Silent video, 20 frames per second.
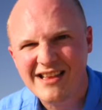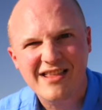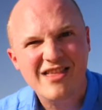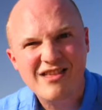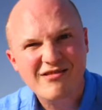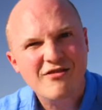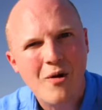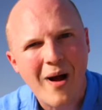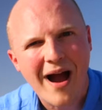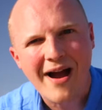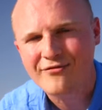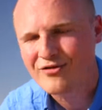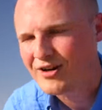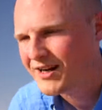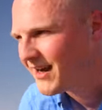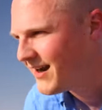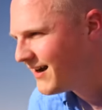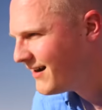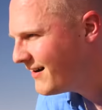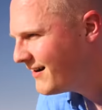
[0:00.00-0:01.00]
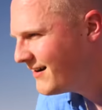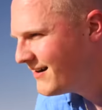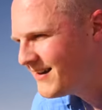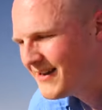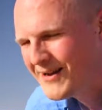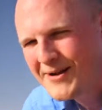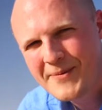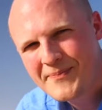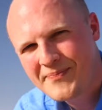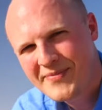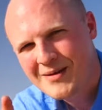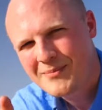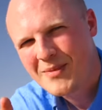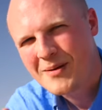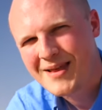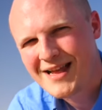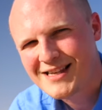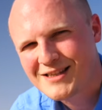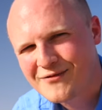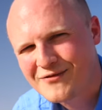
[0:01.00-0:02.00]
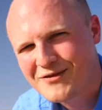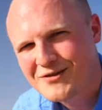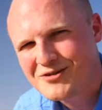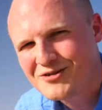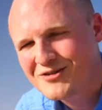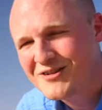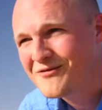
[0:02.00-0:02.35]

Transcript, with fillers: and through Africa. Maybe that's a future